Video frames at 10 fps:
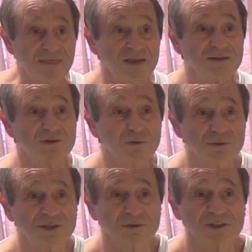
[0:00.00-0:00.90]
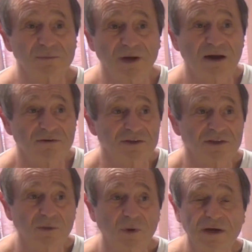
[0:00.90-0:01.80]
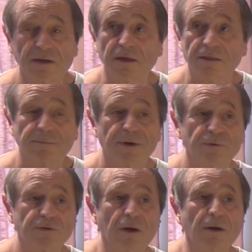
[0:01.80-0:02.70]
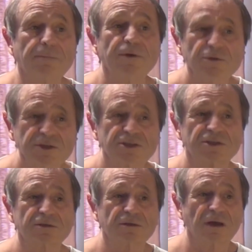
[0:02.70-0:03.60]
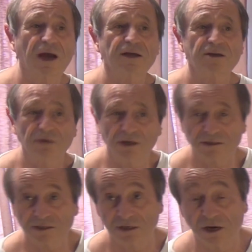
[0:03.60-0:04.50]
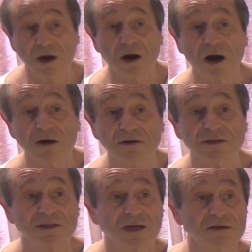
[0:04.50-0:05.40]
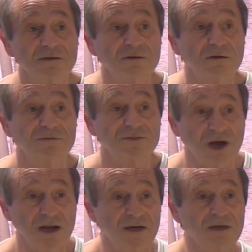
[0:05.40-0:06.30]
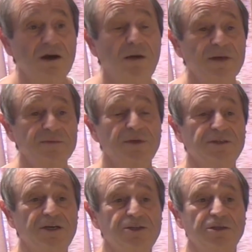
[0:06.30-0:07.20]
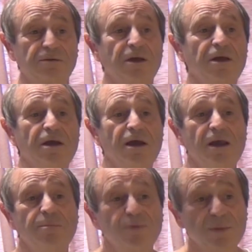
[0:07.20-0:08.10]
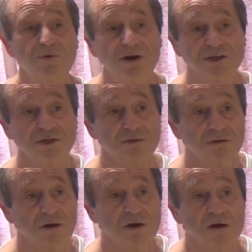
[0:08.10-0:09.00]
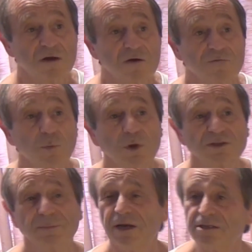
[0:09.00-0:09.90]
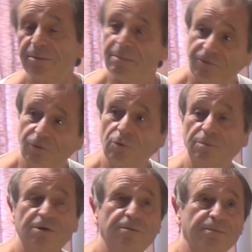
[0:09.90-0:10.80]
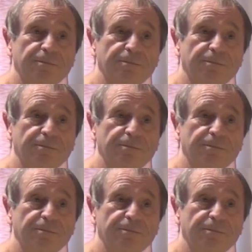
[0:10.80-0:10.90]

there's also a similarity in the way that both musician and karateka are in a state of silent and calm expectation in preparation for what's about to be performed.